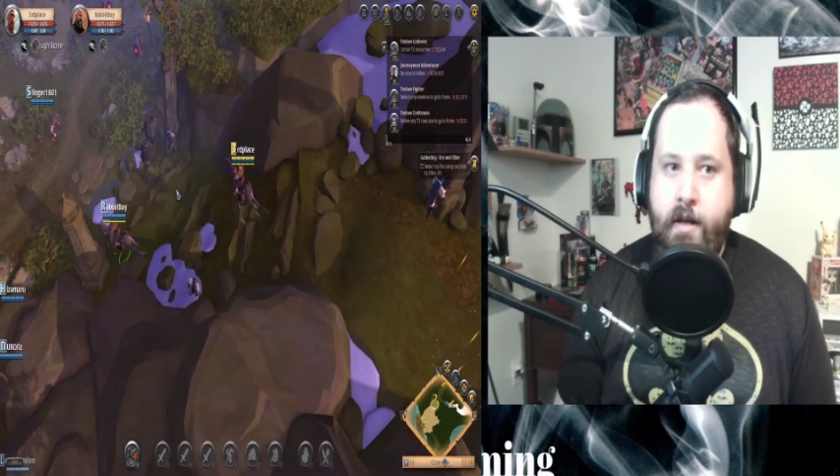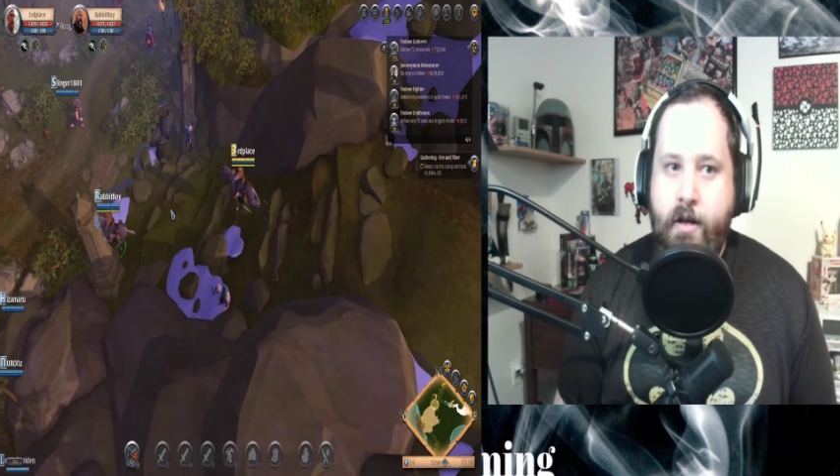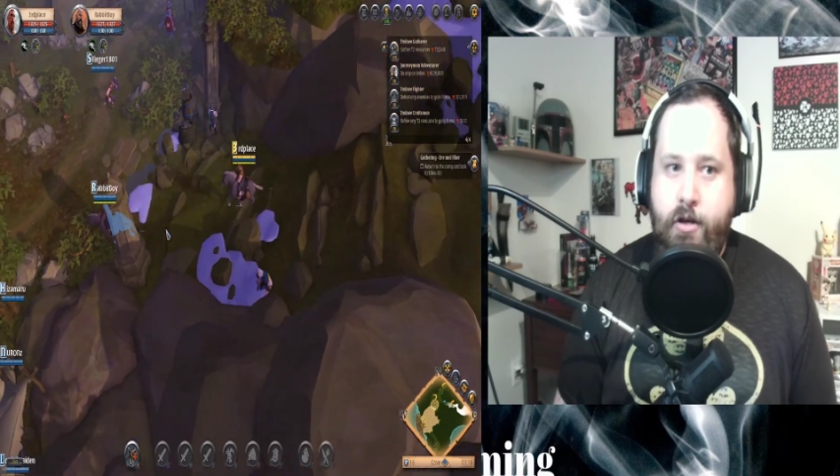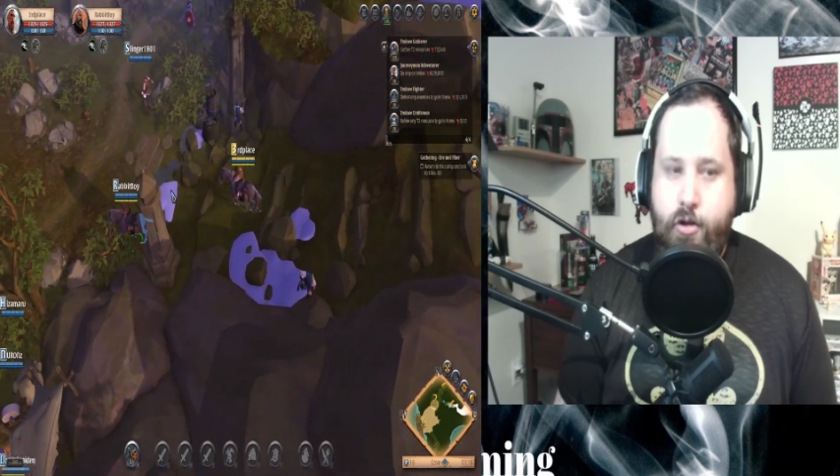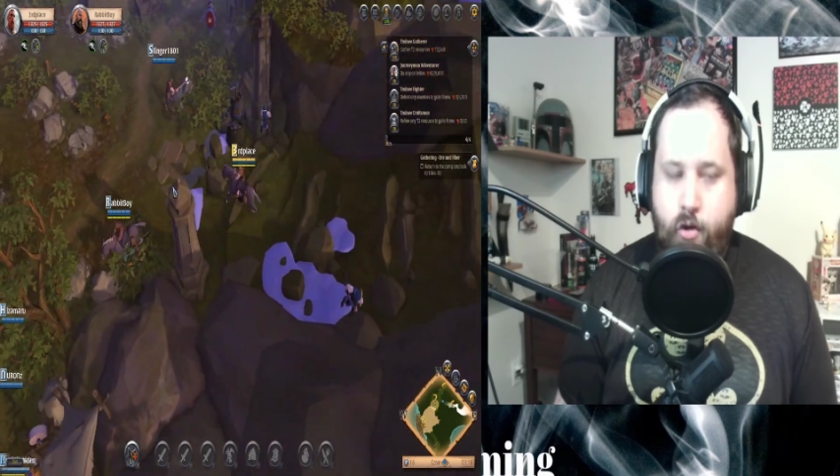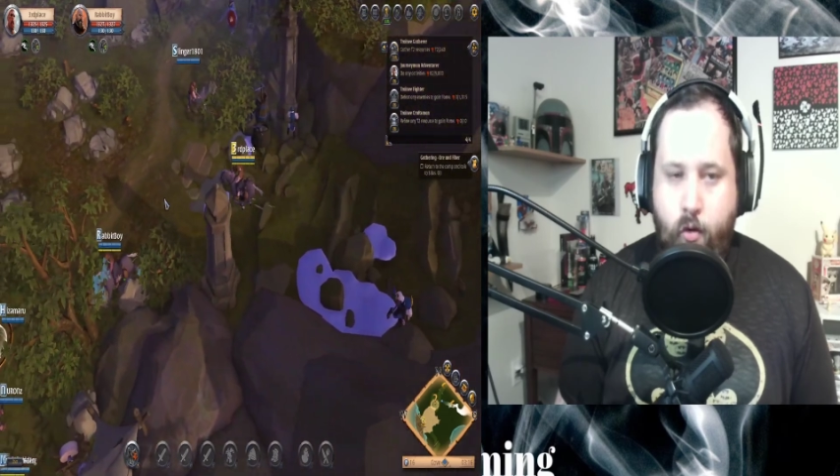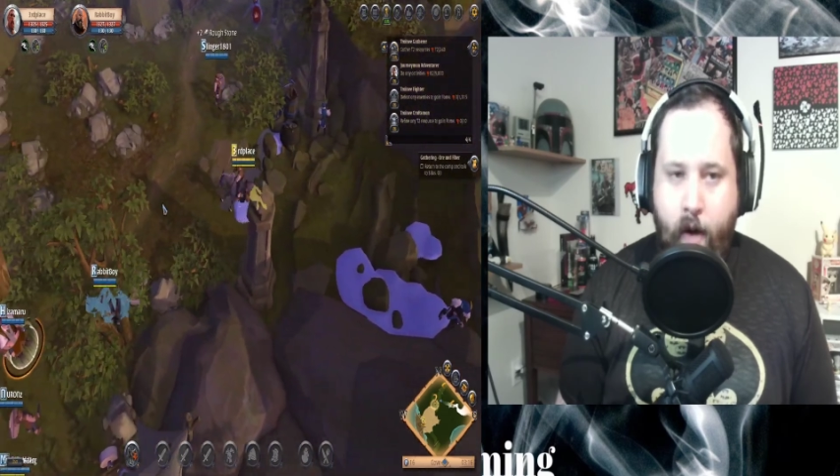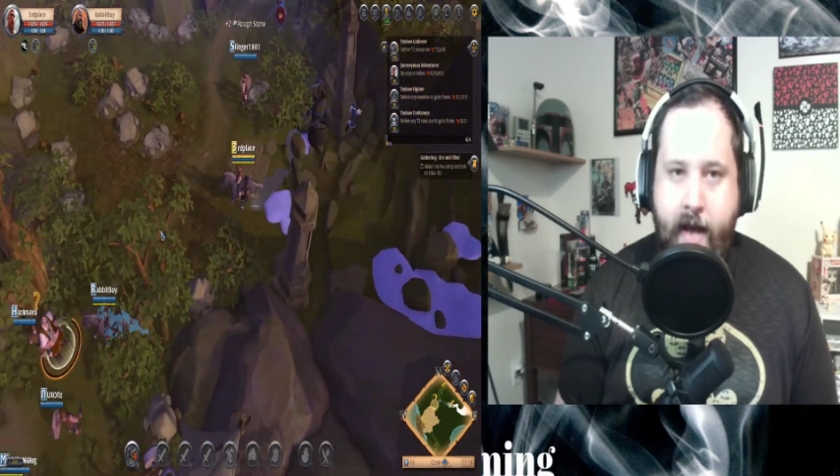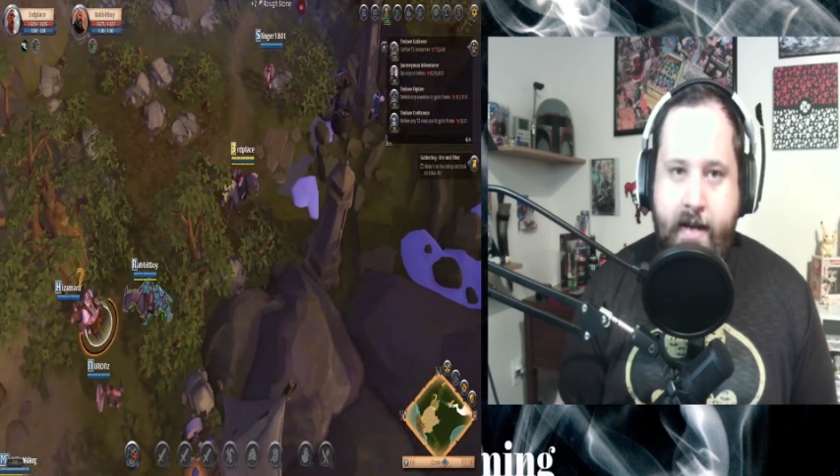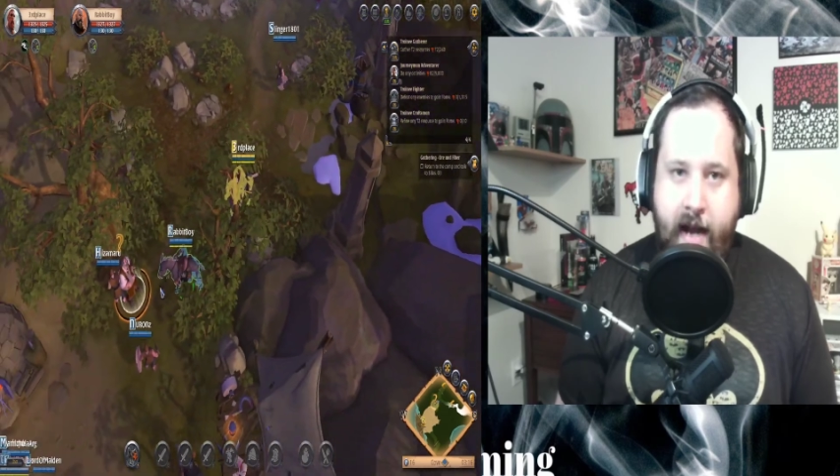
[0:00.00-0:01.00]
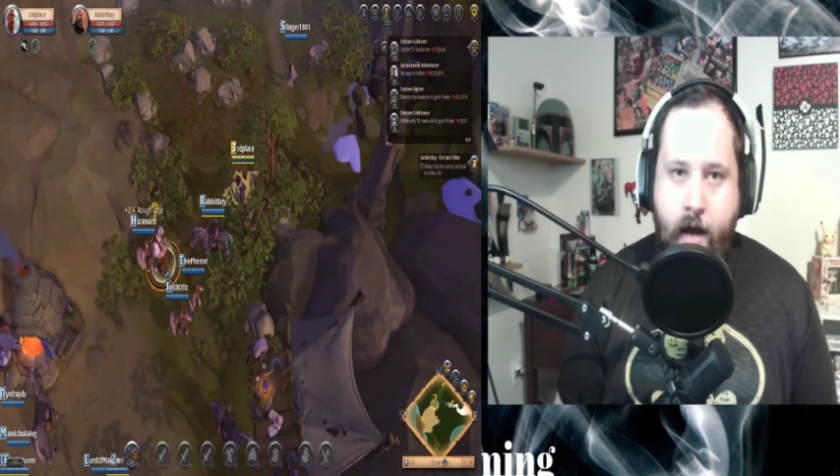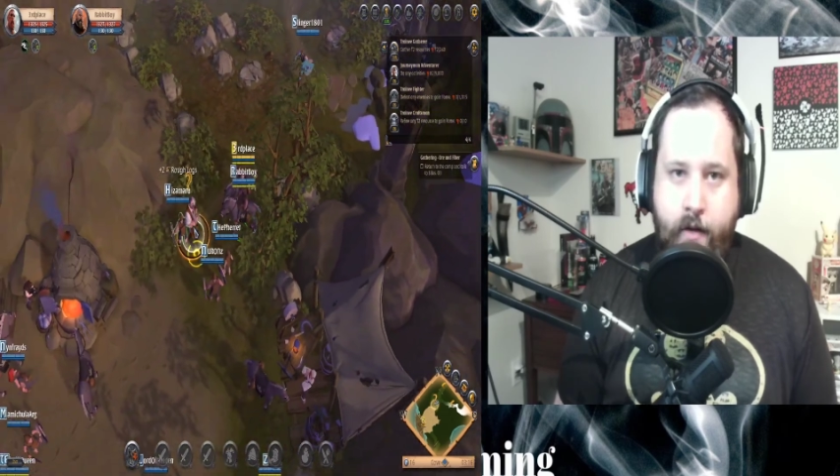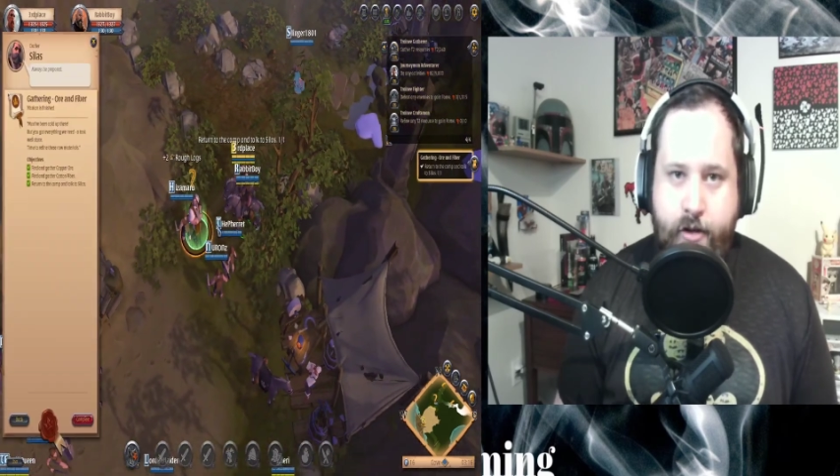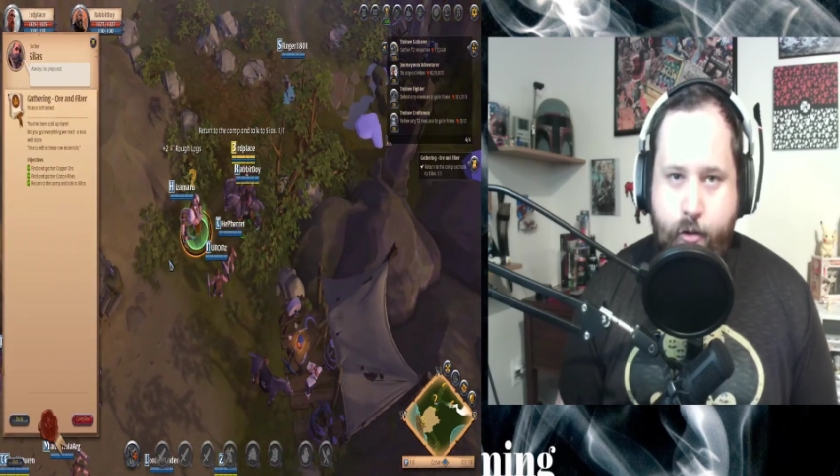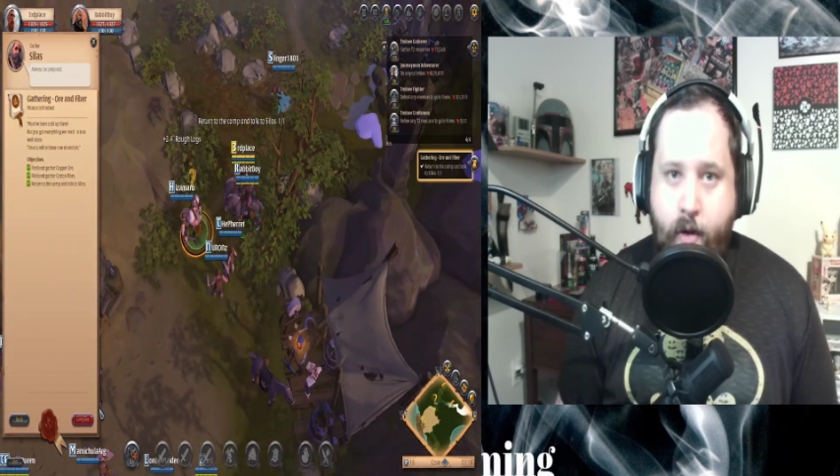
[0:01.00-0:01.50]
to grind it
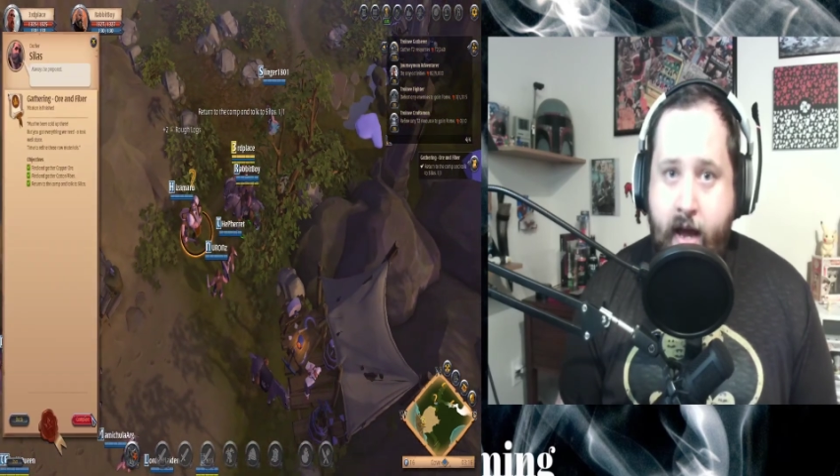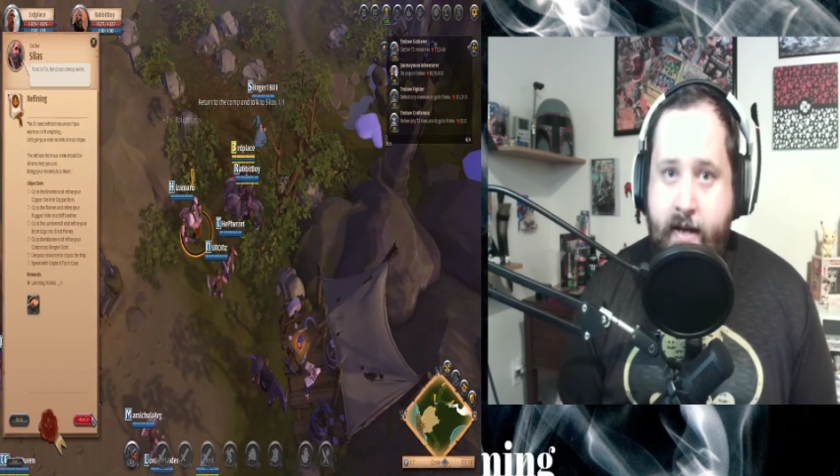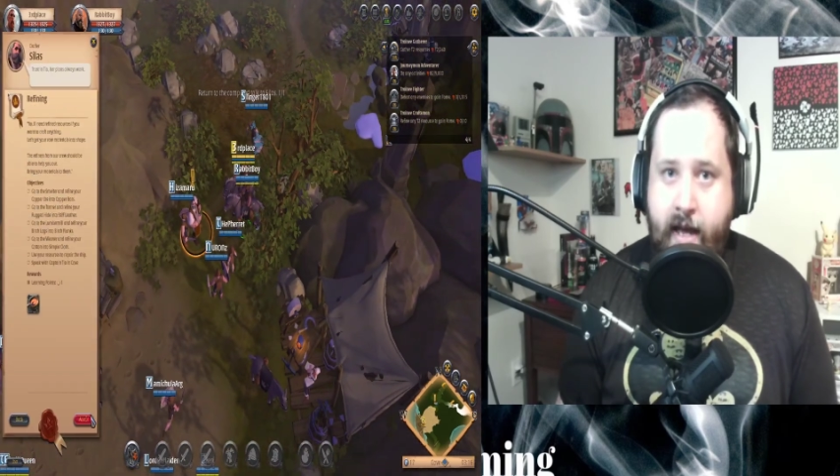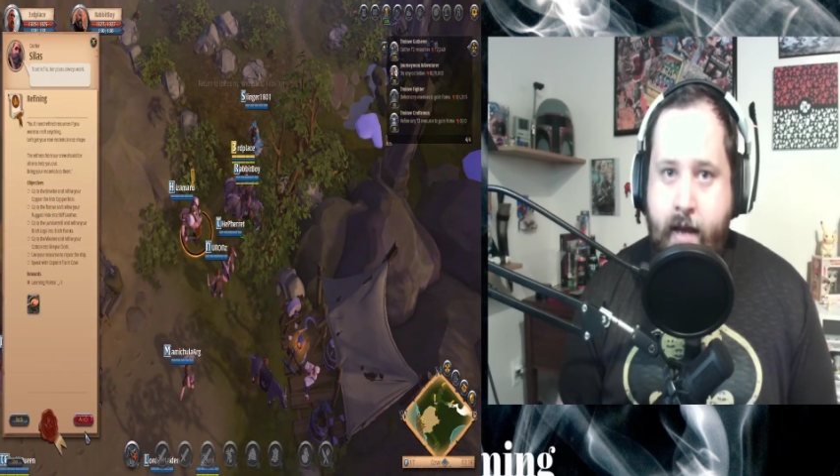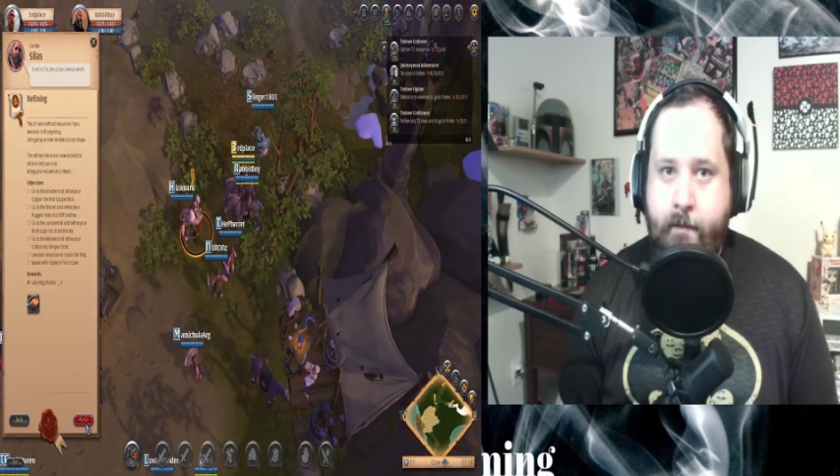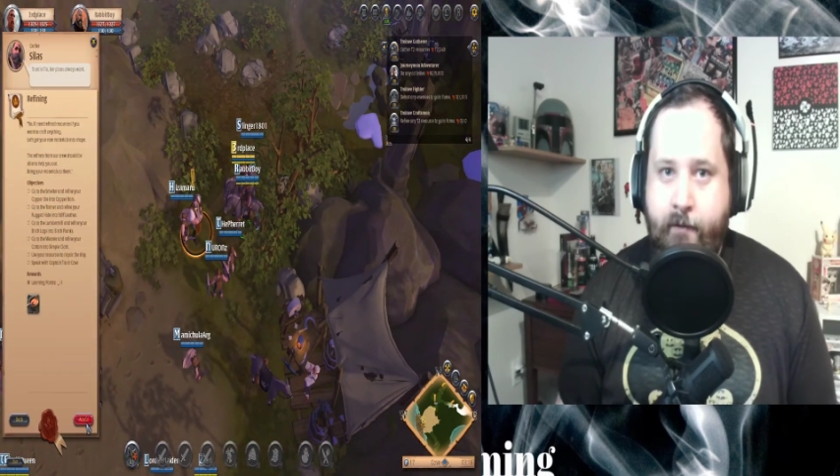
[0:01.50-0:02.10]
out to endgame